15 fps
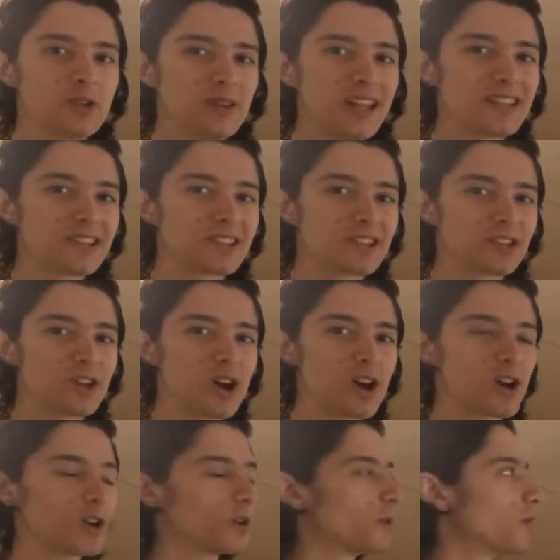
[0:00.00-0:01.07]
let's
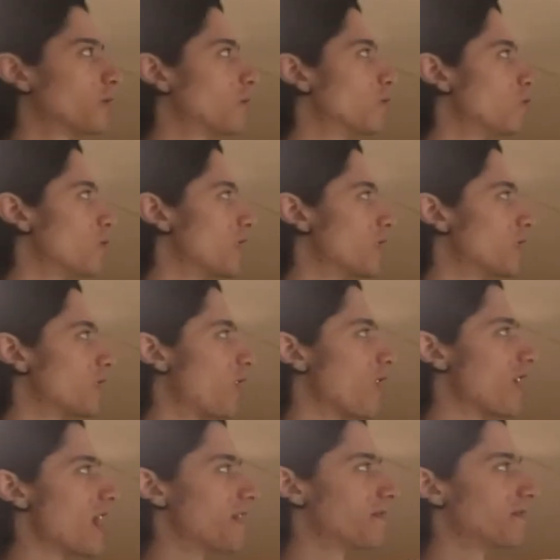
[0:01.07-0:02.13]
start with
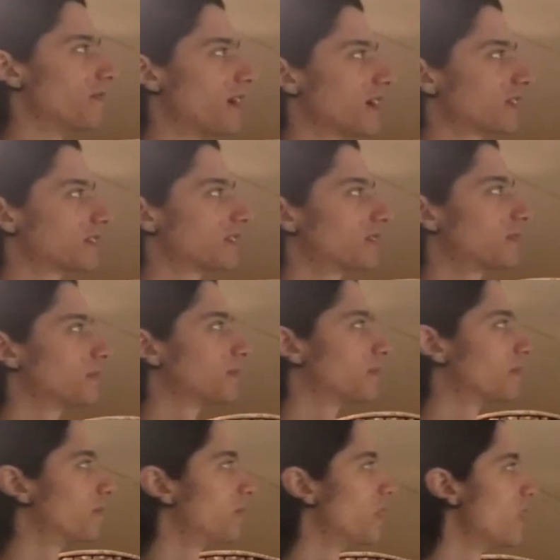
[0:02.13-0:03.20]
our f of x.
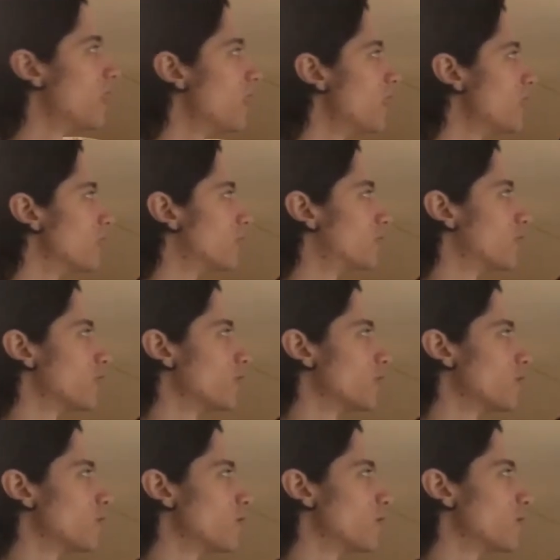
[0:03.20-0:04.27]

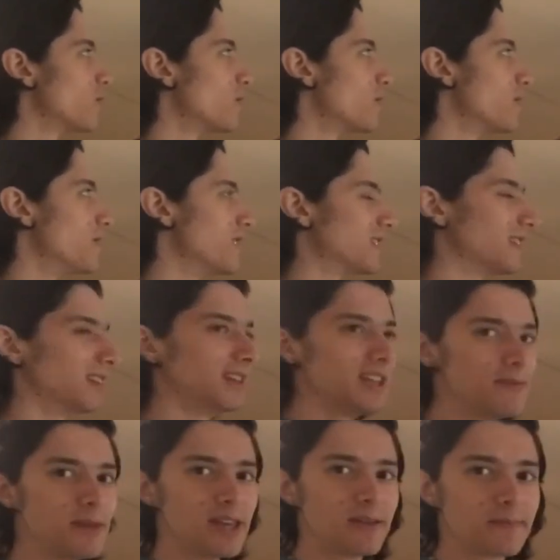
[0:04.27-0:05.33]
So this
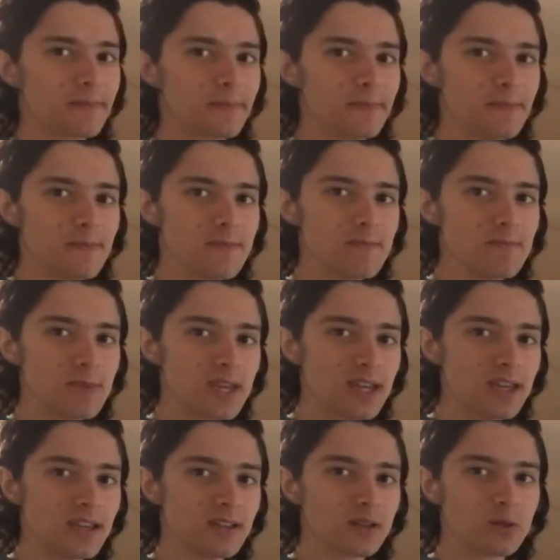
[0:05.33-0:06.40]
limit
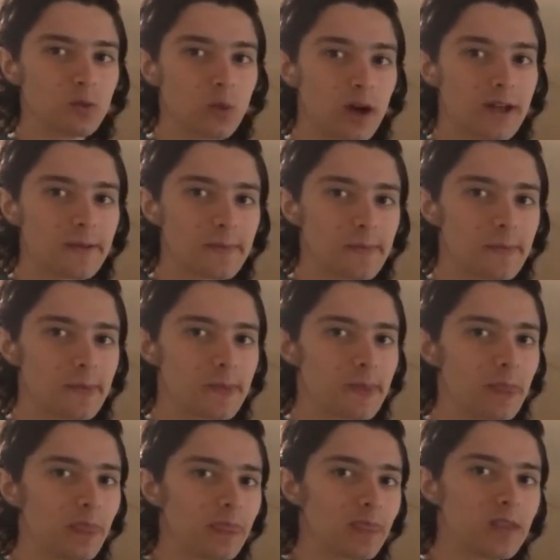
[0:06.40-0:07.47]
means what?
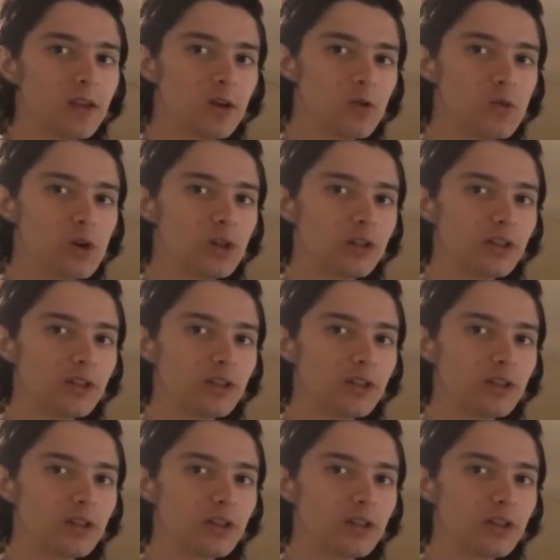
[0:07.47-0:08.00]
Well,